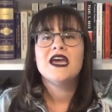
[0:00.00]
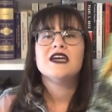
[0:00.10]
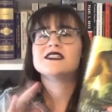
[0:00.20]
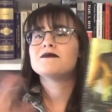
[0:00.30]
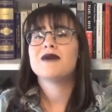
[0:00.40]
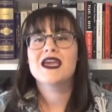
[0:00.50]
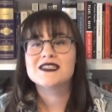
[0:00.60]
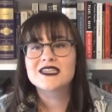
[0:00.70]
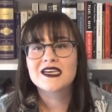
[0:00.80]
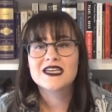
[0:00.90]
is
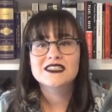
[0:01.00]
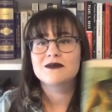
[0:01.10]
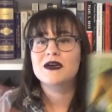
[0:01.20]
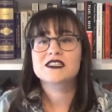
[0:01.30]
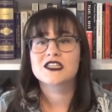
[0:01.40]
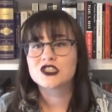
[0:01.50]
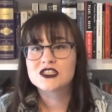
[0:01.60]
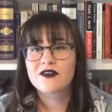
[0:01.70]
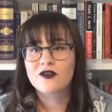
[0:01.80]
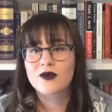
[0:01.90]
amazing. It's the best thing
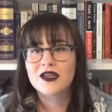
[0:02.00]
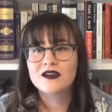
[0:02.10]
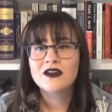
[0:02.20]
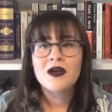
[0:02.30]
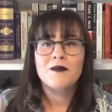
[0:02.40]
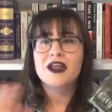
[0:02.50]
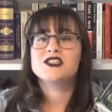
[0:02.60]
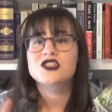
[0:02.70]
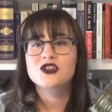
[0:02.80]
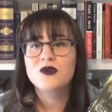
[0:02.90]
she's ever written, but I
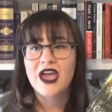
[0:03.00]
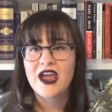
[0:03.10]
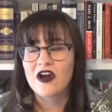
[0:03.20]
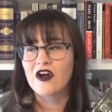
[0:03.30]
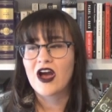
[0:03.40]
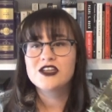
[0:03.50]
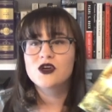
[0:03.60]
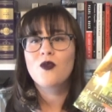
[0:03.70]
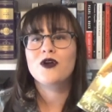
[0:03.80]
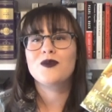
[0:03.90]
just don't care. I
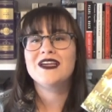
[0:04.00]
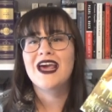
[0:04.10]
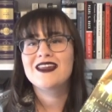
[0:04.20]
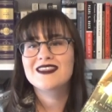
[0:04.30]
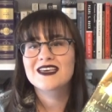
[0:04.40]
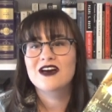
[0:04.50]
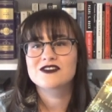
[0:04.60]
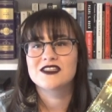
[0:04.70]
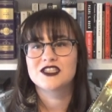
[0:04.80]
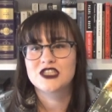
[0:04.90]
don't want to read anything
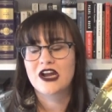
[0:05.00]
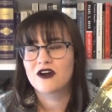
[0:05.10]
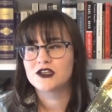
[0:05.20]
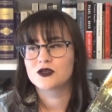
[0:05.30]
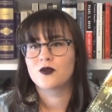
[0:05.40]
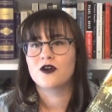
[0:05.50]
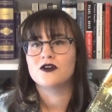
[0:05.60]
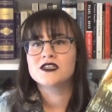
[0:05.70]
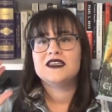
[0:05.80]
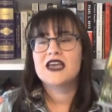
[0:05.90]
else in the Shadowhunter
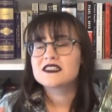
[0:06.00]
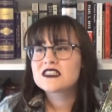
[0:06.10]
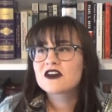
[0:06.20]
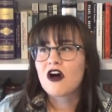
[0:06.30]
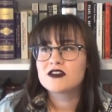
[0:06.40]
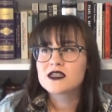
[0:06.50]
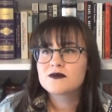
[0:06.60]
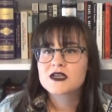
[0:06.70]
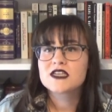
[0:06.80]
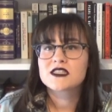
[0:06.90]
world. Yes, the
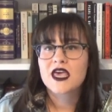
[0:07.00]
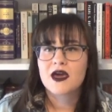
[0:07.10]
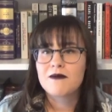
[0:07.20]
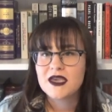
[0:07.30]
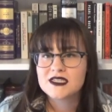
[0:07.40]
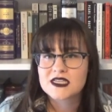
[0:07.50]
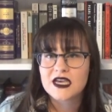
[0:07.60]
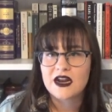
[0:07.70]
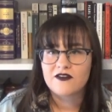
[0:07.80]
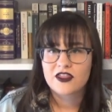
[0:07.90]
concept is like amazing
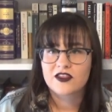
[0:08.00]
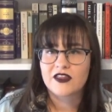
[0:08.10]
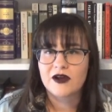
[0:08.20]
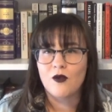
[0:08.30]
and everything that I